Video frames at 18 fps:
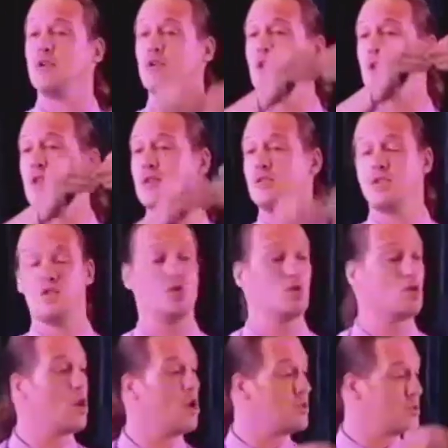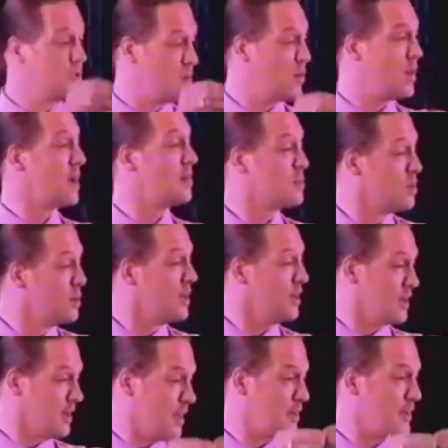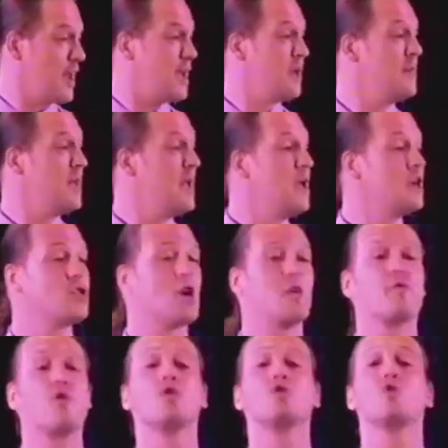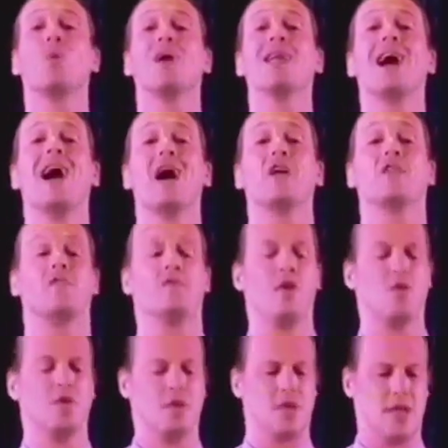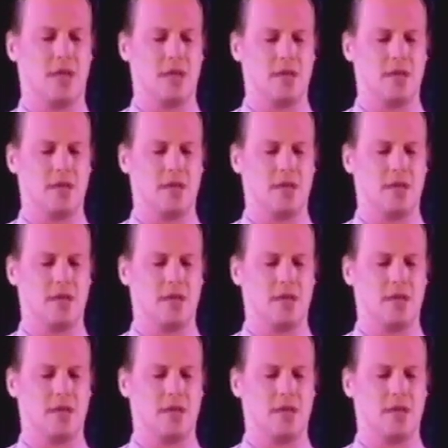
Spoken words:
I do that is that you can't see what I'm doing, okay? So, of course, when I unfold it